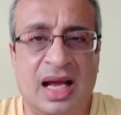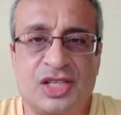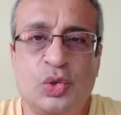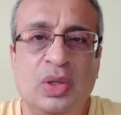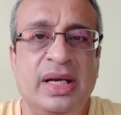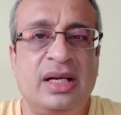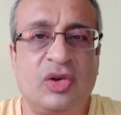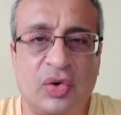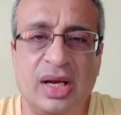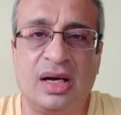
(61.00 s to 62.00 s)
actually
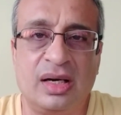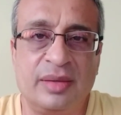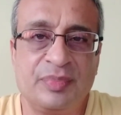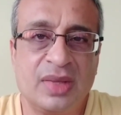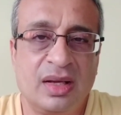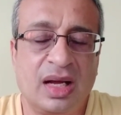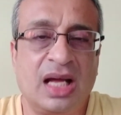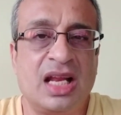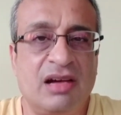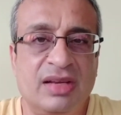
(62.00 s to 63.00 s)
trigger
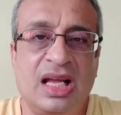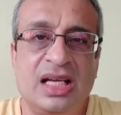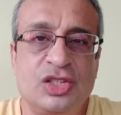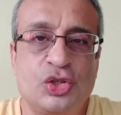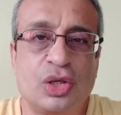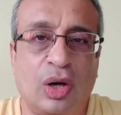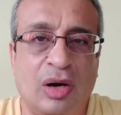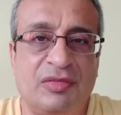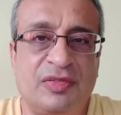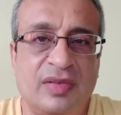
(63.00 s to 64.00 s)
an avalanche
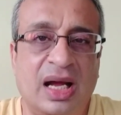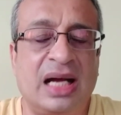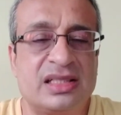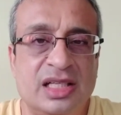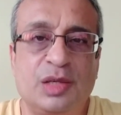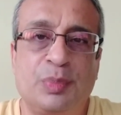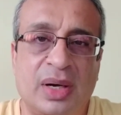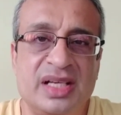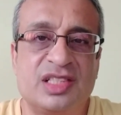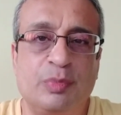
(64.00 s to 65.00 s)
of asset
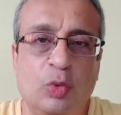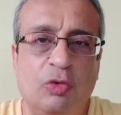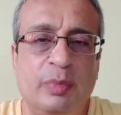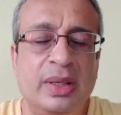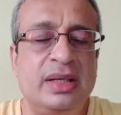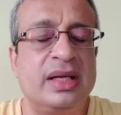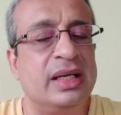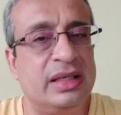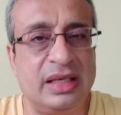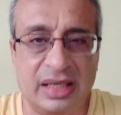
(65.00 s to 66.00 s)
price movement
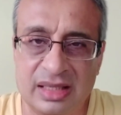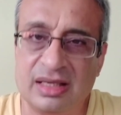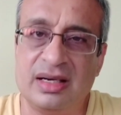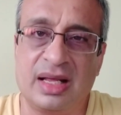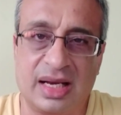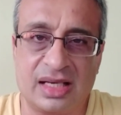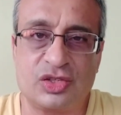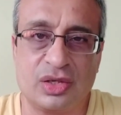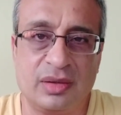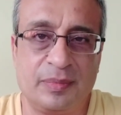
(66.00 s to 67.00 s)
in either
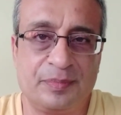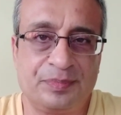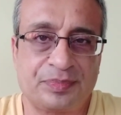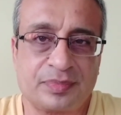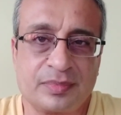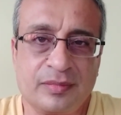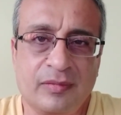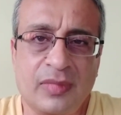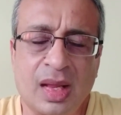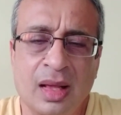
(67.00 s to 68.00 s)
direction.
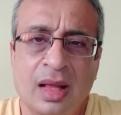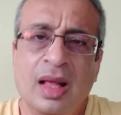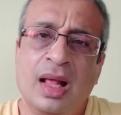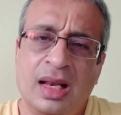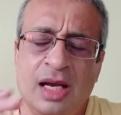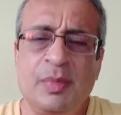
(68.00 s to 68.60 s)
Let